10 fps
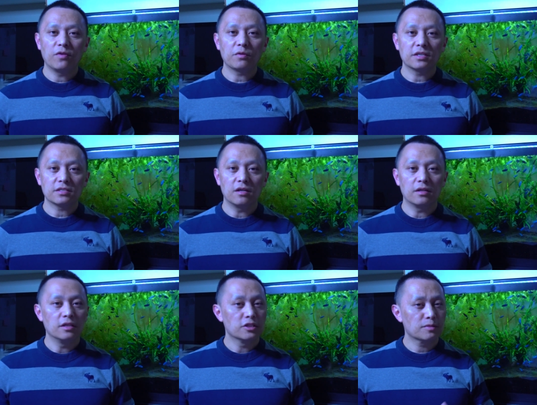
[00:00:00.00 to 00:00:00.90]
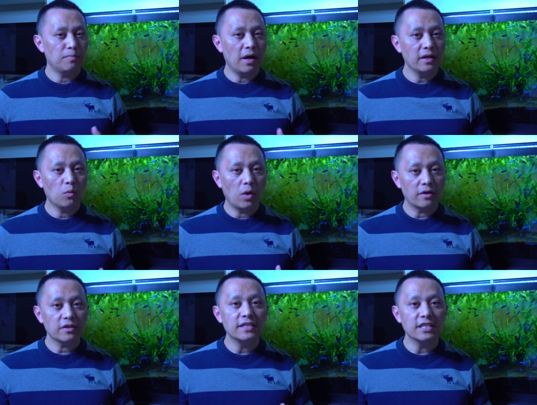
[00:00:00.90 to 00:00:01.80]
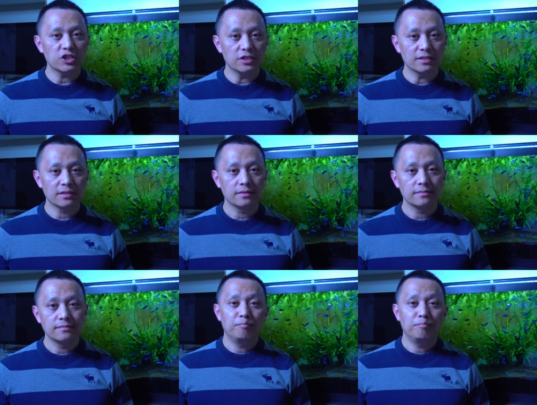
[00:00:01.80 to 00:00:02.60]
focus on spawning water conditions.